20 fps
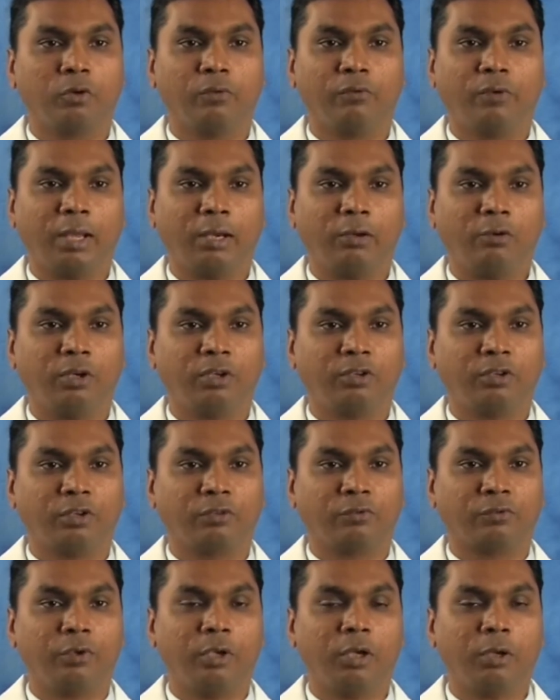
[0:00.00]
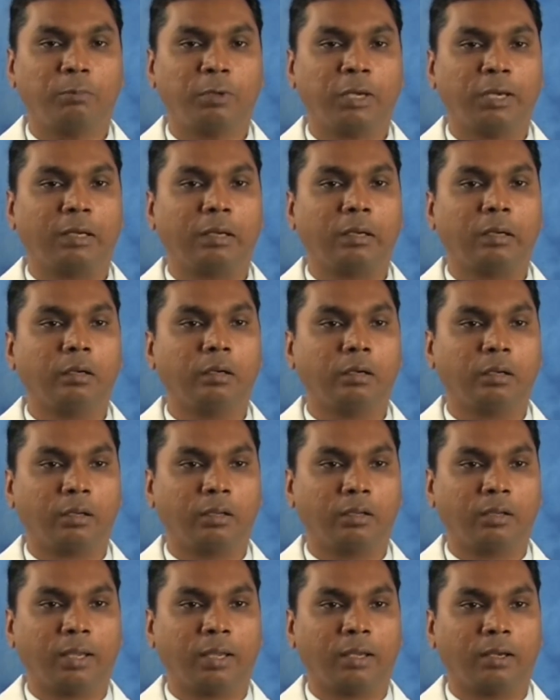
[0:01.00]
To evaluate this, we obtained
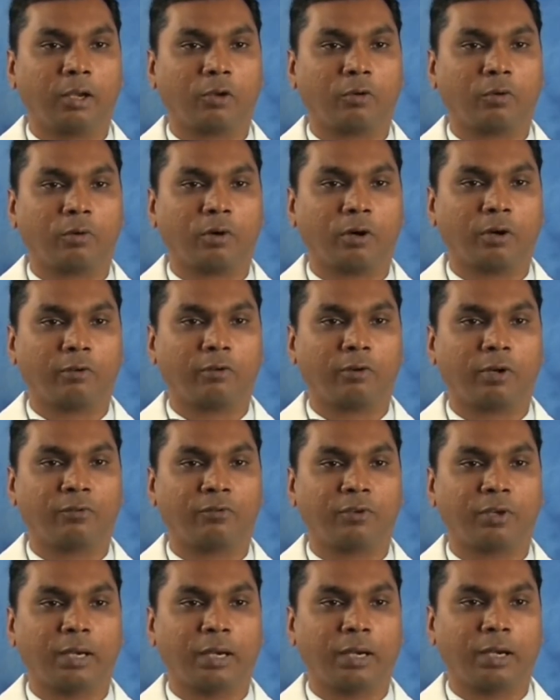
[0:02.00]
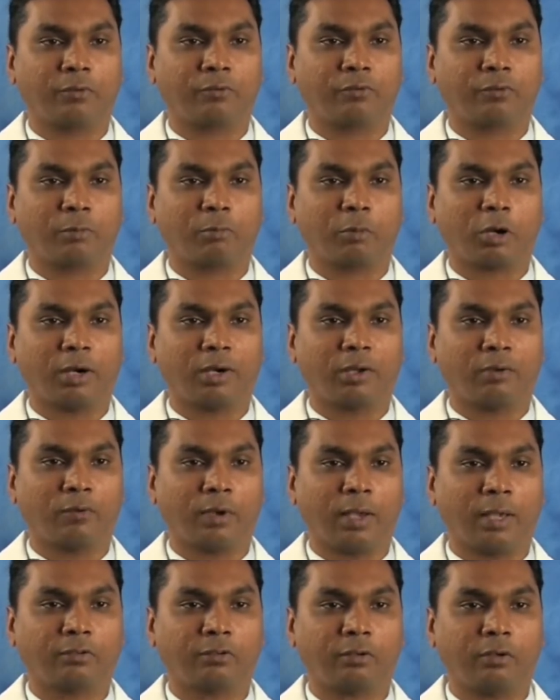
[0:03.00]
clinical and echocardiographic data from
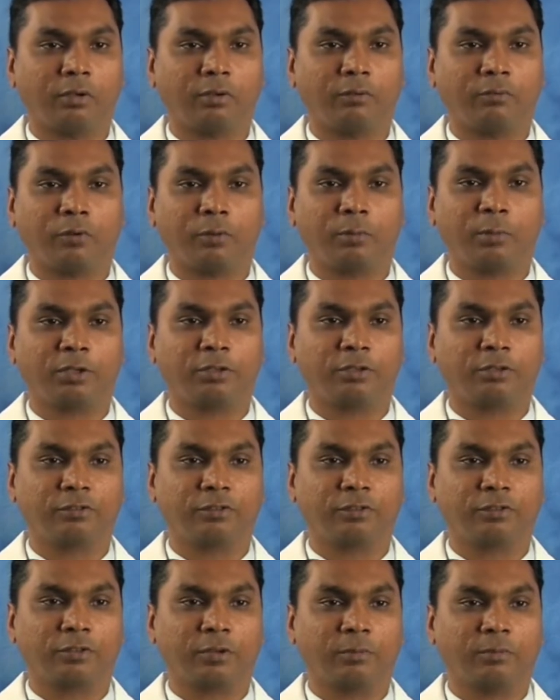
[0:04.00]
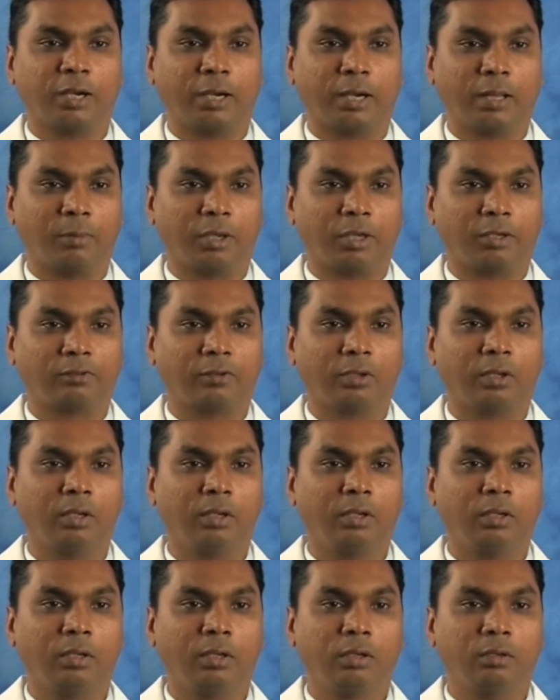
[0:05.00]
Cardiovascular Information System database
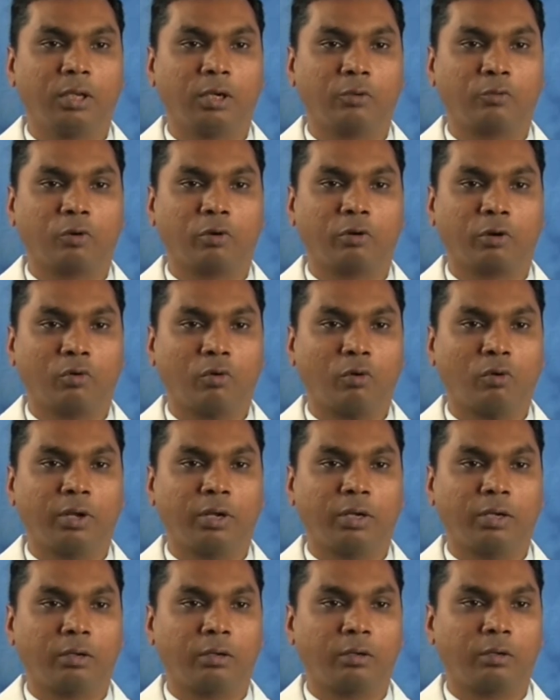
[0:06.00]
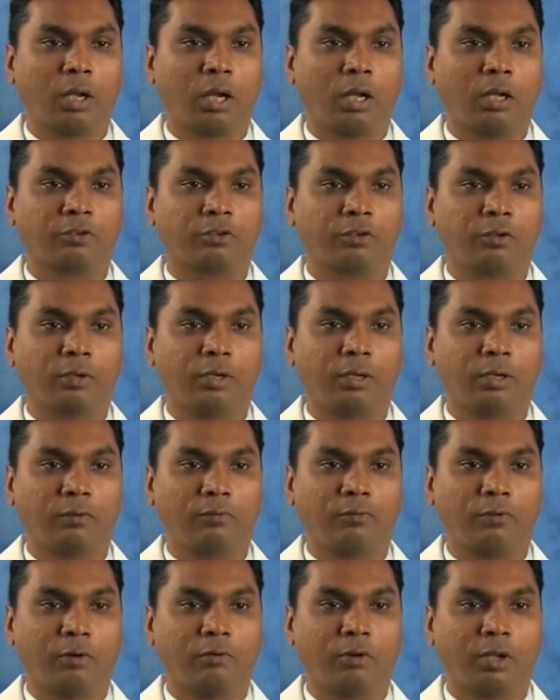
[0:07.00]
that were recorded at Ochsner
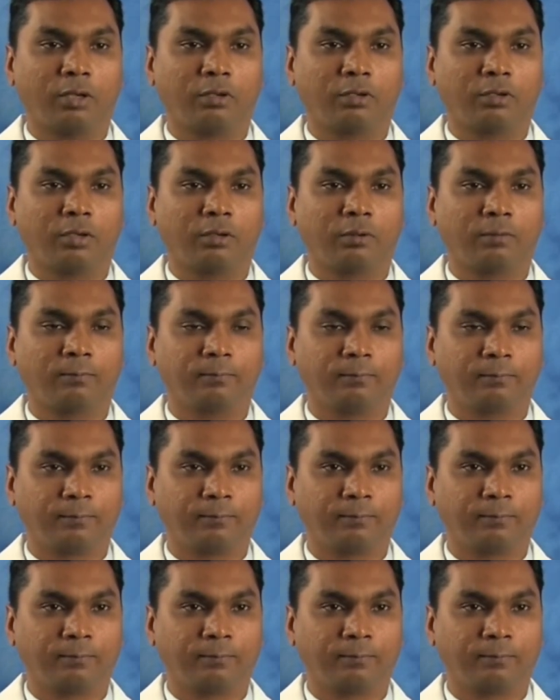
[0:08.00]
Clinic Foundation.